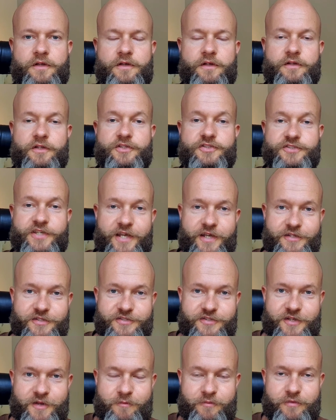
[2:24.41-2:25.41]
The second
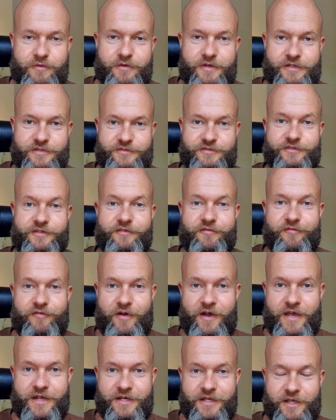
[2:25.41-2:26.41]
step is
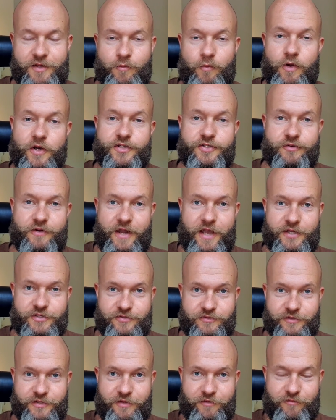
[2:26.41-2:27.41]
defining what you're
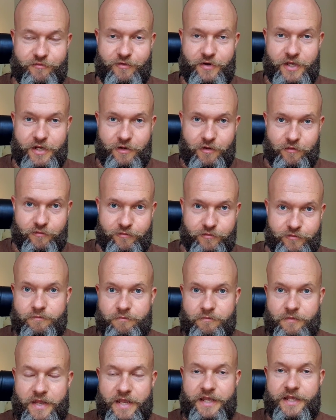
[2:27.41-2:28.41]
actually afraid of.
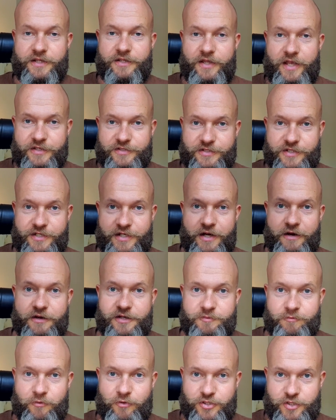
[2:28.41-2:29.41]
Make it as clear as
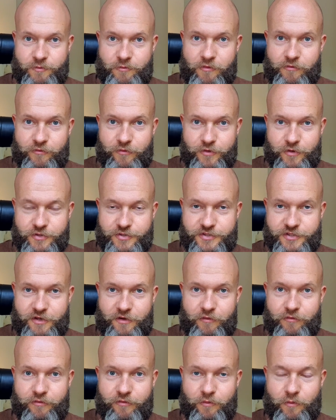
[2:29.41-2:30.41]
possible for
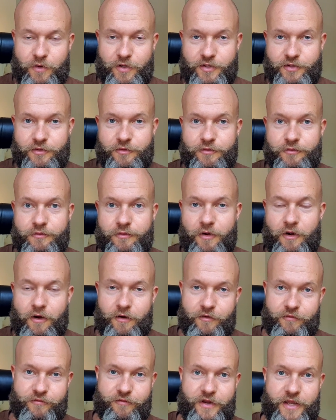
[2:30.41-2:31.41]
yourself what you
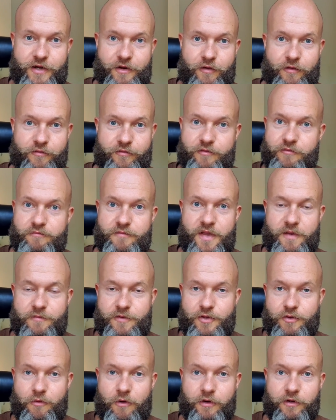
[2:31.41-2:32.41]
are afraid of. Maybe
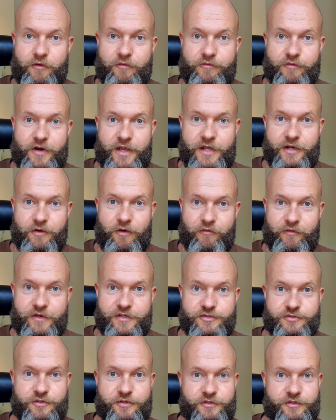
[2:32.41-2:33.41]
you are afraid of a
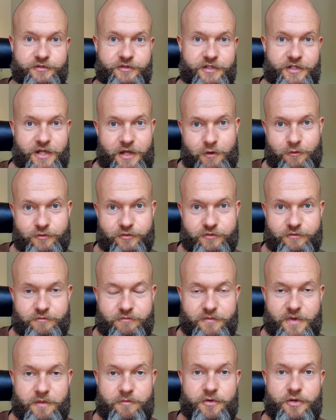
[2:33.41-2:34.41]
certain cloud.
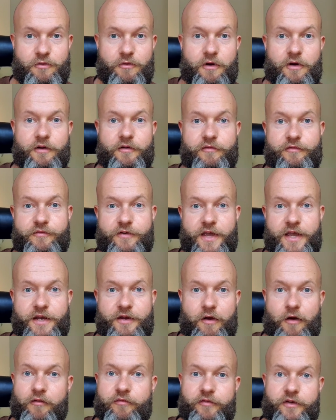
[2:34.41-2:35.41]
Maybe you are
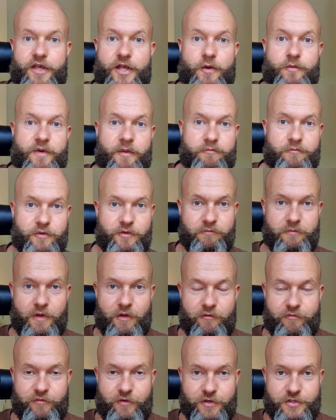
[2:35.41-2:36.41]
afraid of equipment
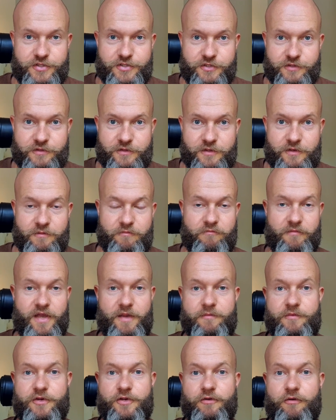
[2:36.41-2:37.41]
malfunction.
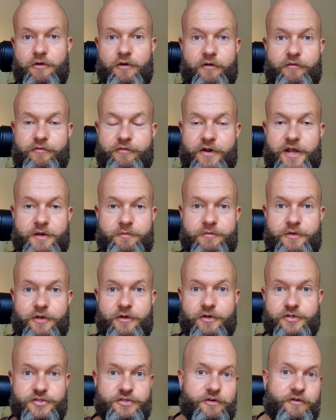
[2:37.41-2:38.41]
Maybe you are afraid
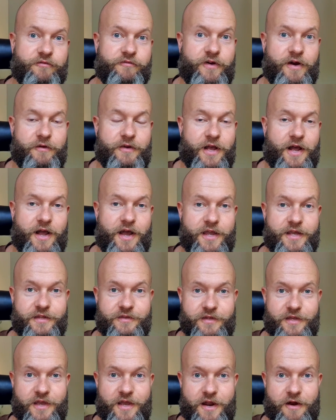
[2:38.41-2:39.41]
because you're very high
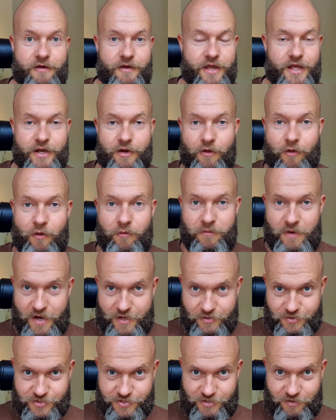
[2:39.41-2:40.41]
in the air and all by
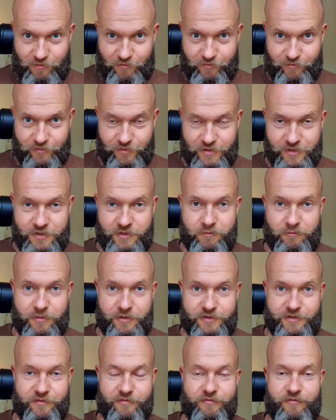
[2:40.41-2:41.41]
yourself.
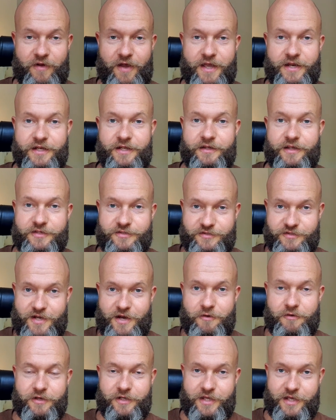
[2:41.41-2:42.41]
But define it as
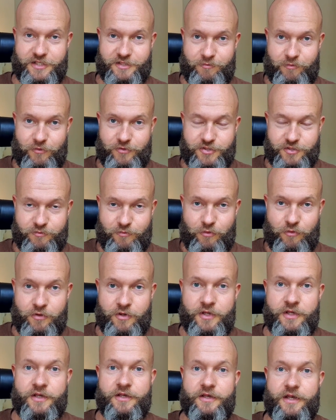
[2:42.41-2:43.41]
narrowly as possible.
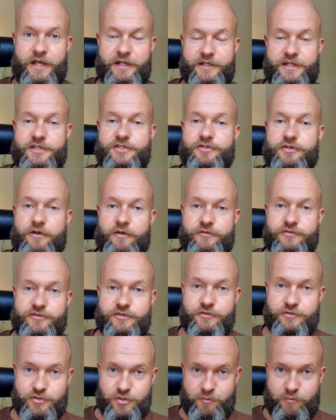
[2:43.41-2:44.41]
And this
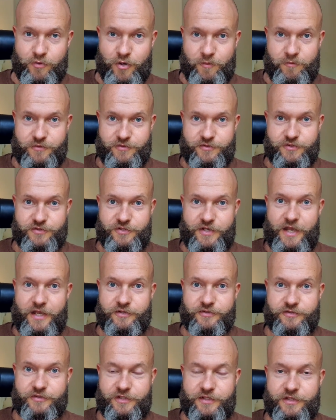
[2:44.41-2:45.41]
serves two purposes
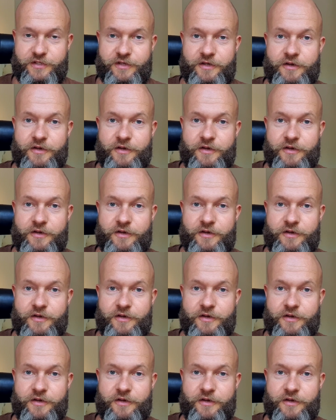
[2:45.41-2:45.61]
actually.